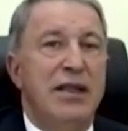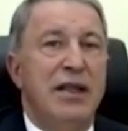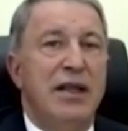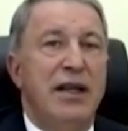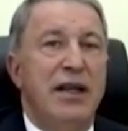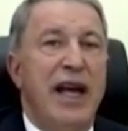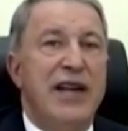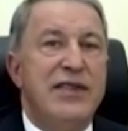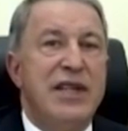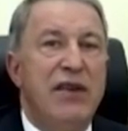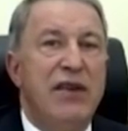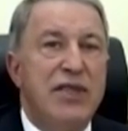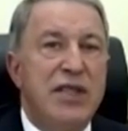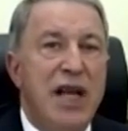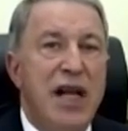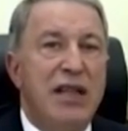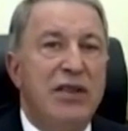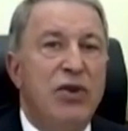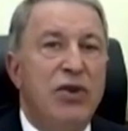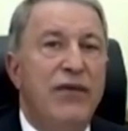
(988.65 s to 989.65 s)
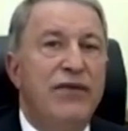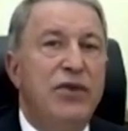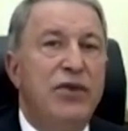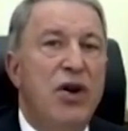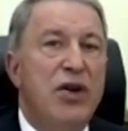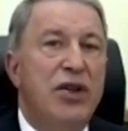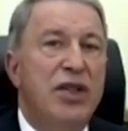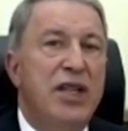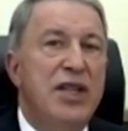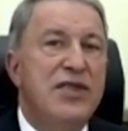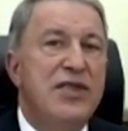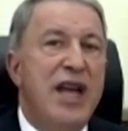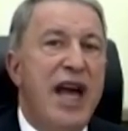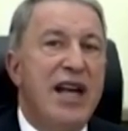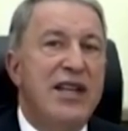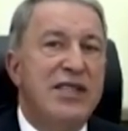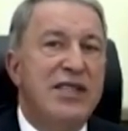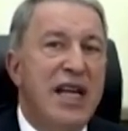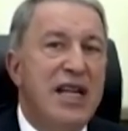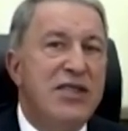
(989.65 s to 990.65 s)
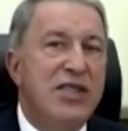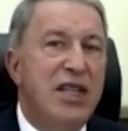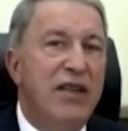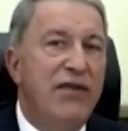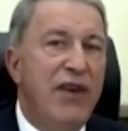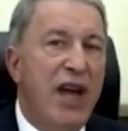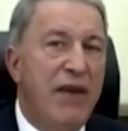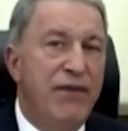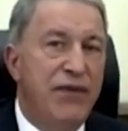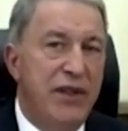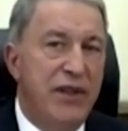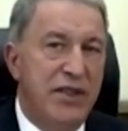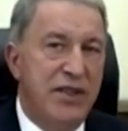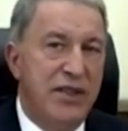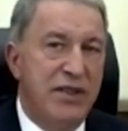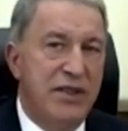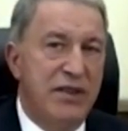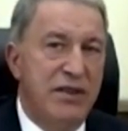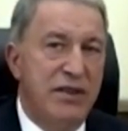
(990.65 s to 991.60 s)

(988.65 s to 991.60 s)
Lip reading: As a result of Turkey's extensive efforts